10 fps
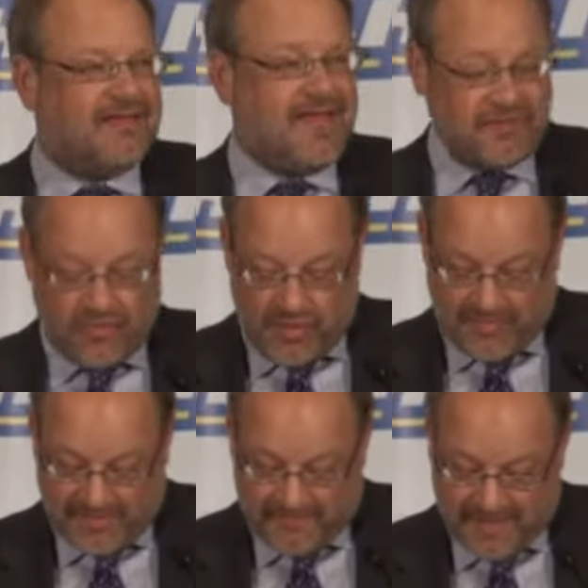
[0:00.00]
Dan grew
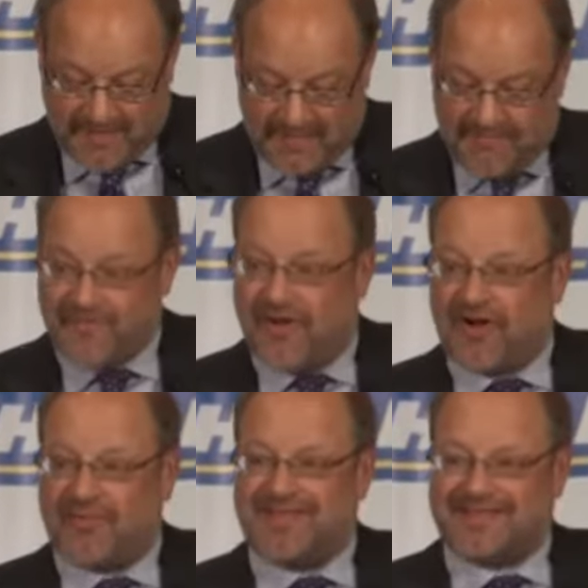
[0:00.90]
up in a family
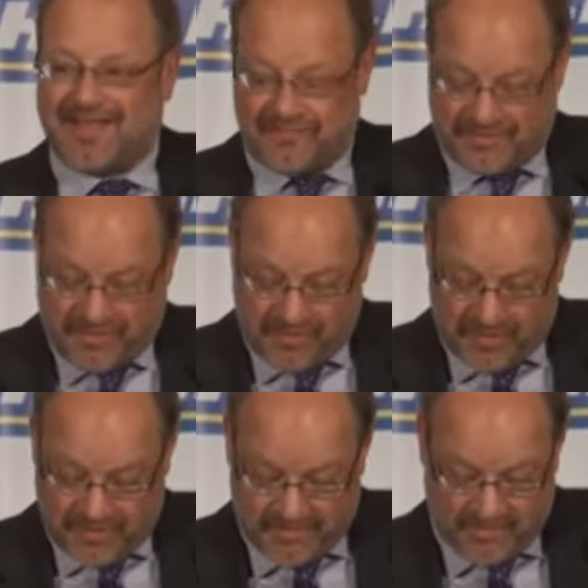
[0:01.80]
farm in South
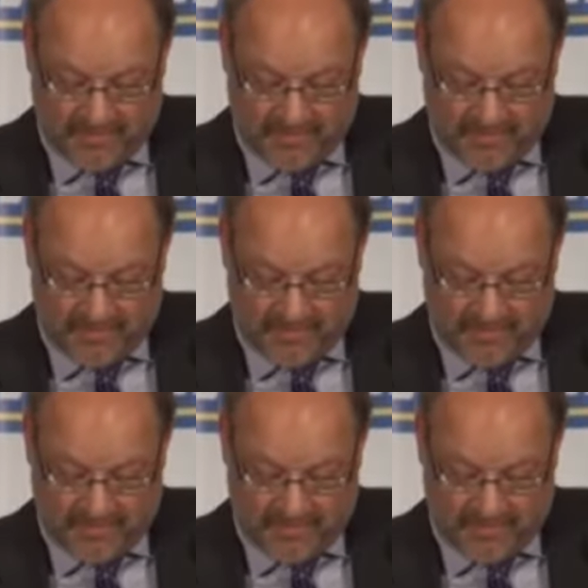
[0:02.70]
Dakota,